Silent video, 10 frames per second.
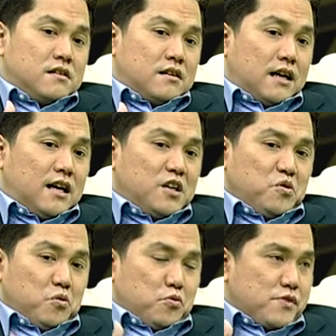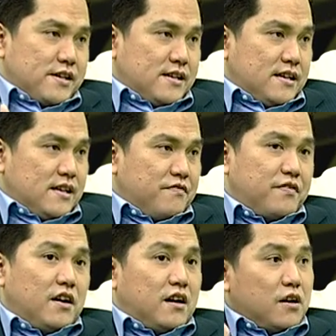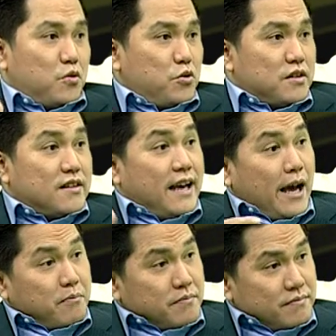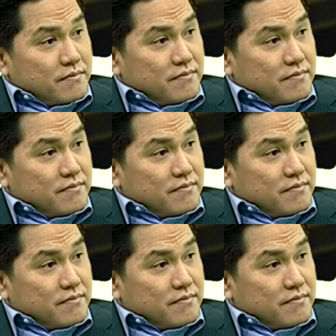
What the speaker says: How we give a good game